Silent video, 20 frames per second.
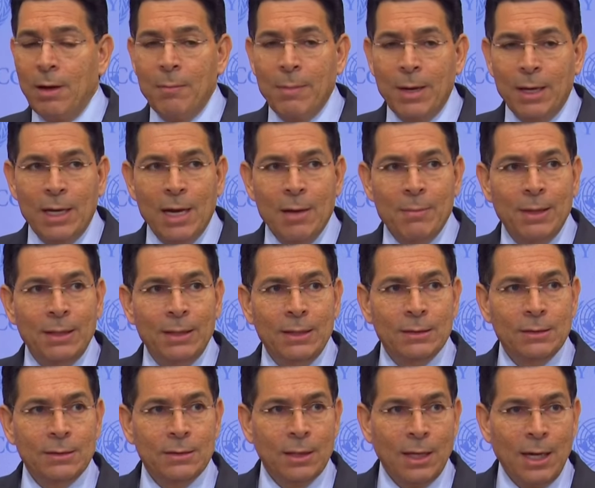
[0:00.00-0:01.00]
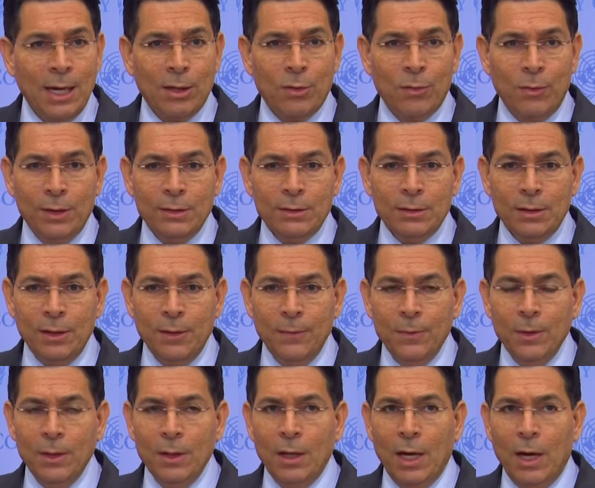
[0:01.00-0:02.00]
many Lebanese at risk.
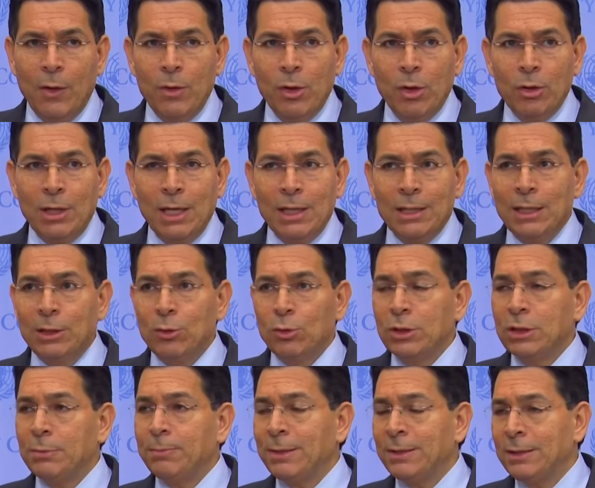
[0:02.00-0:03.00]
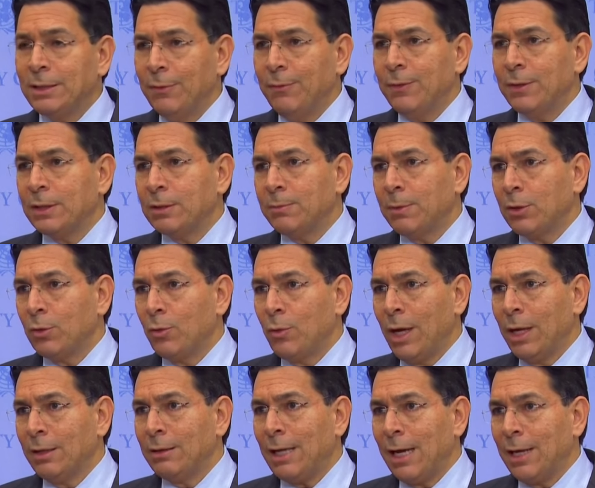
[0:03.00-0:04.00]
I will not get into specifics, but
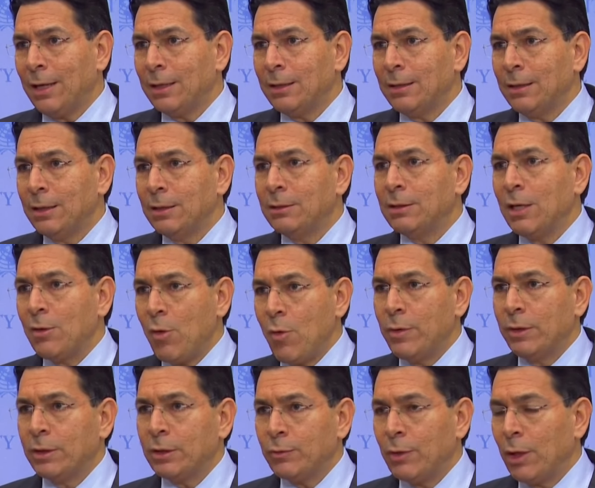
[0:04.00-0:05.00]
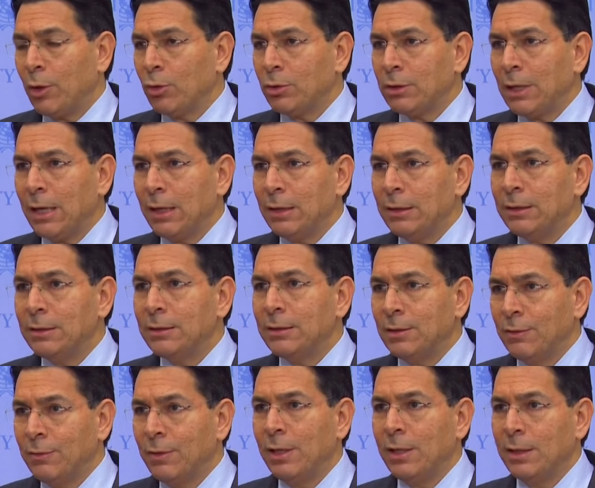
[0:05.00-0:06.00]
we are targeting terrorists. We are not targeting
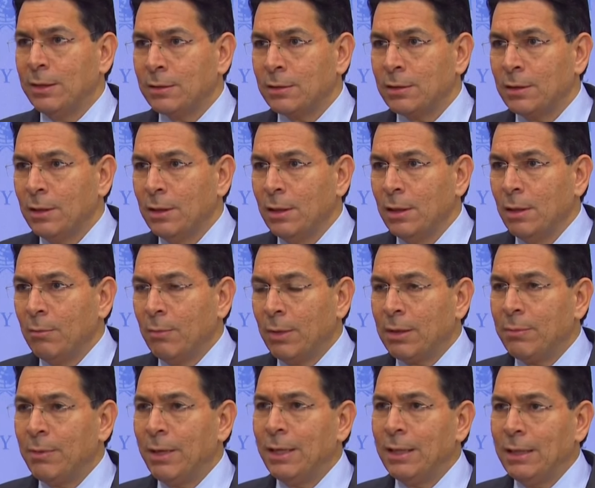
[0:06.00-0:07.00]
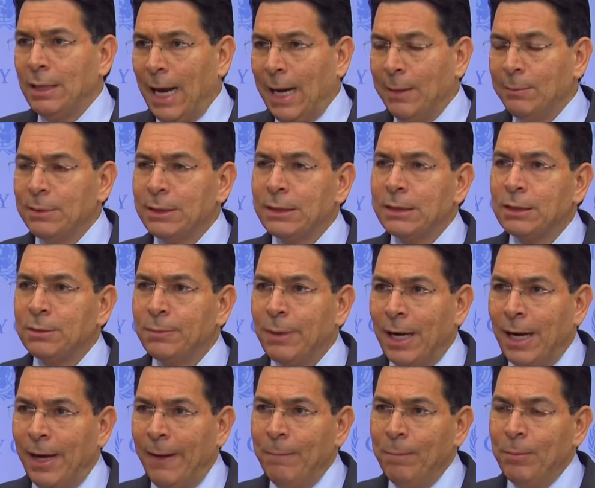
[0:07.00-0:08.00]
civilians. But many times
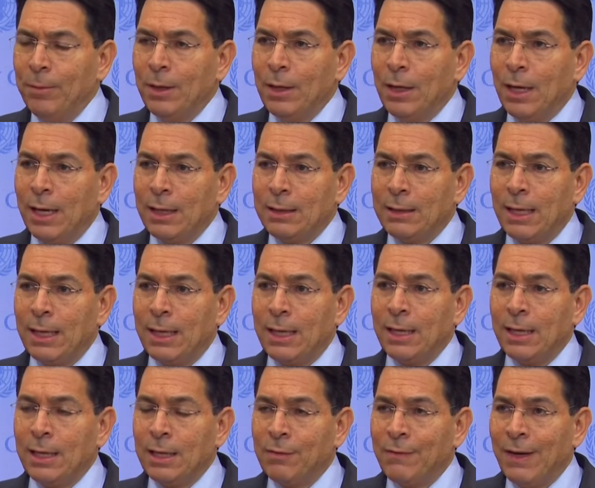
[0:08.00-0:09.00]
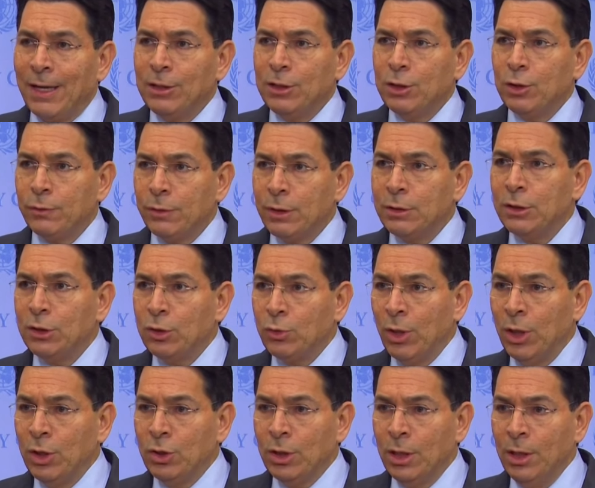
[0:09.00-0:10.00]
Hezbollah are taking advantage of the
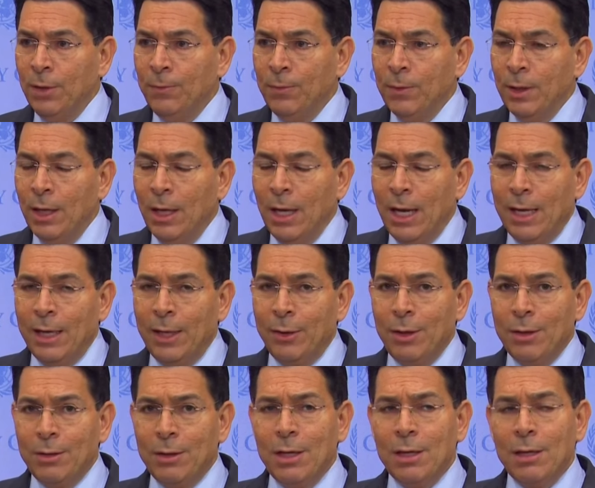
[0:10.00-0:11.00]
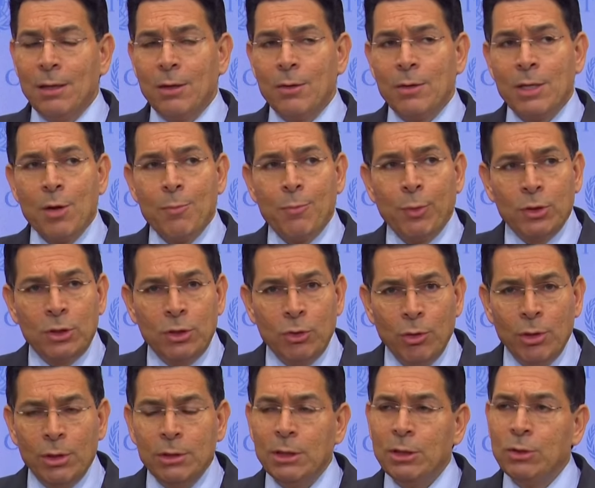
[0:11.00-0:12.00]
situation. And I think there is an
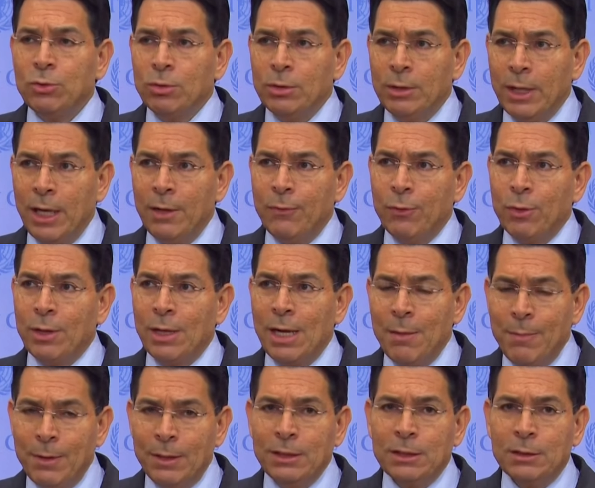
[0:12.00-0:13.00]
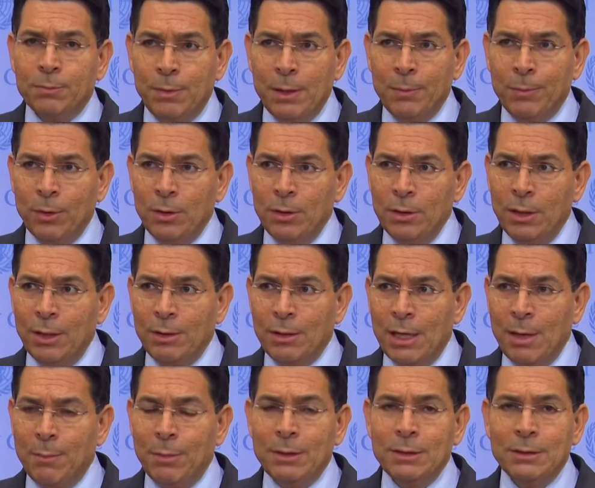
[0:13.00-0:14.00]
opportunity today for the Lebanese people and
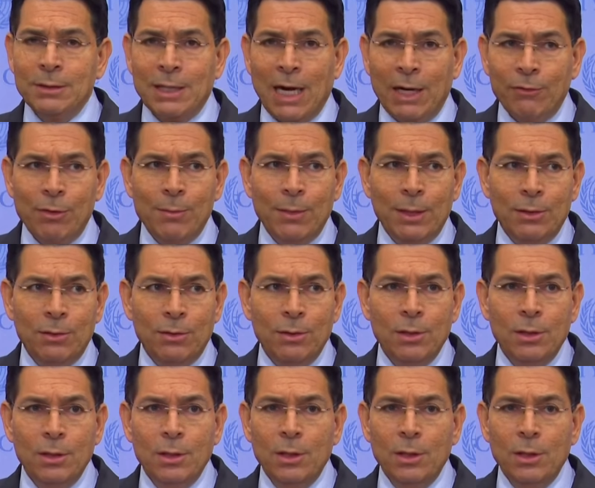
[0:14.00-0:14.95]
the Lebanese government